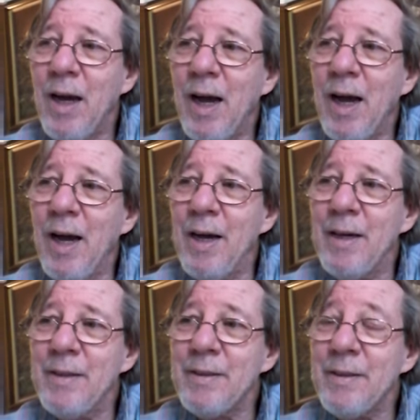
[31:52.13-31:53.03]

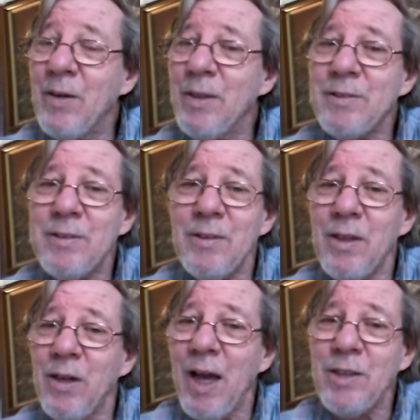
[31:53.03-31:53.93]
uh, you know, it's
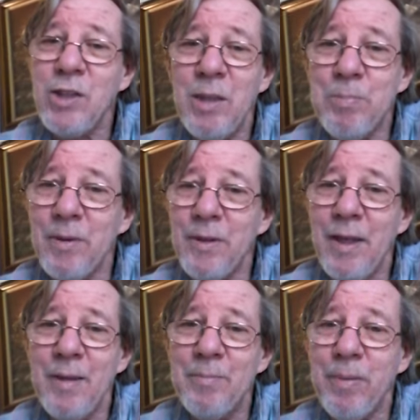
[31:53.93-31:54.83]
still a lot cheaper
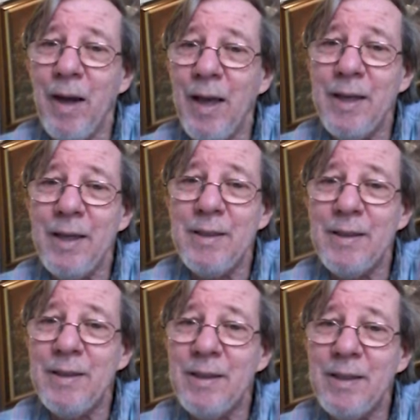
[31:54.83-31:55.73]
than buying
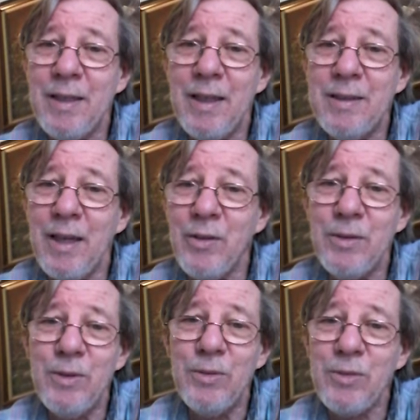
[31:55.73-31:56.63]
an, another
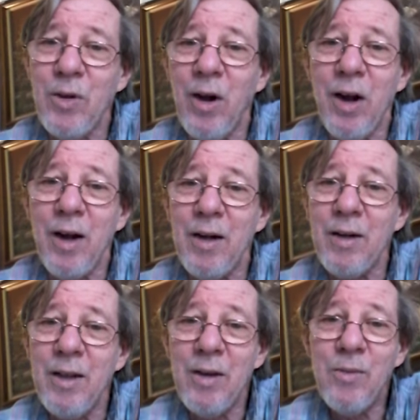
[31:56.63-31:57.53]
used
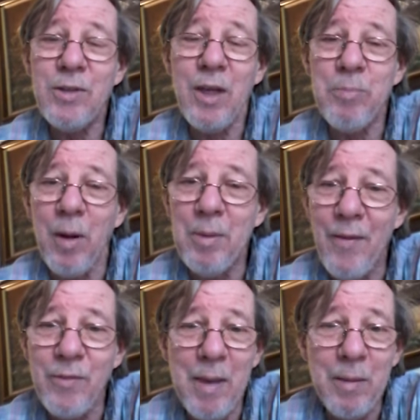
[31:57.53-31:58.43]
car, which I'd probably
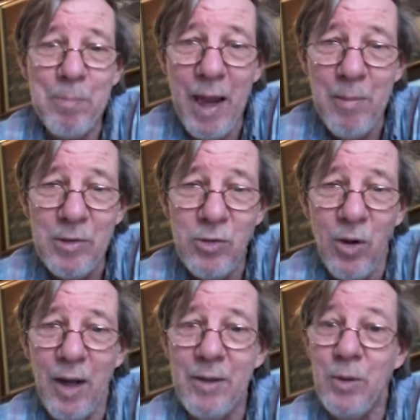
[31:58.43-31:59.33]
have to make payments
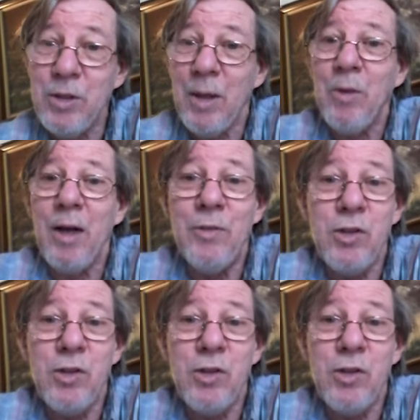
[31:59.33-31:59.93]
on, which I'm not